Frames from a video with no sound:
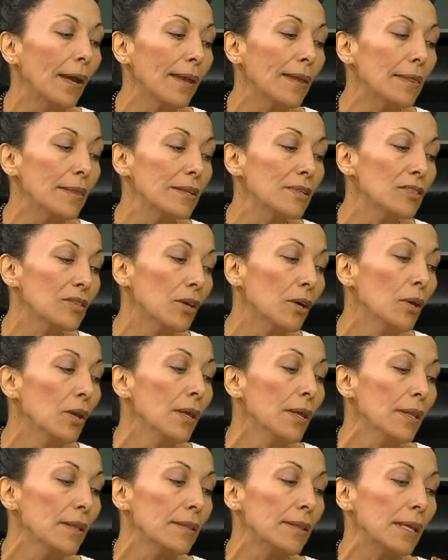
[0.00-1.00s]
I think so.
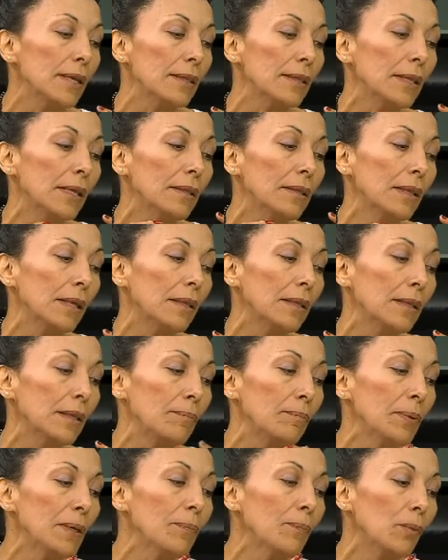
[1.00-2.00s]
The
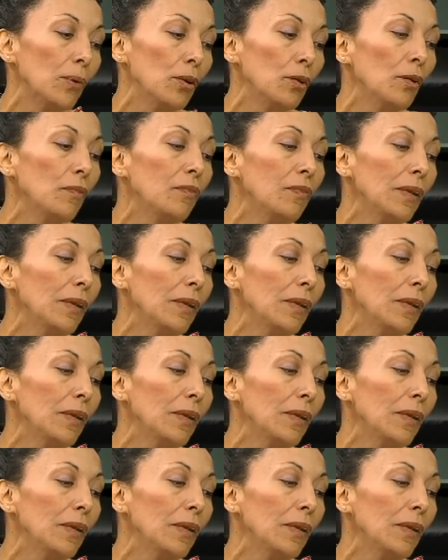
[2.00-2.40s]
people not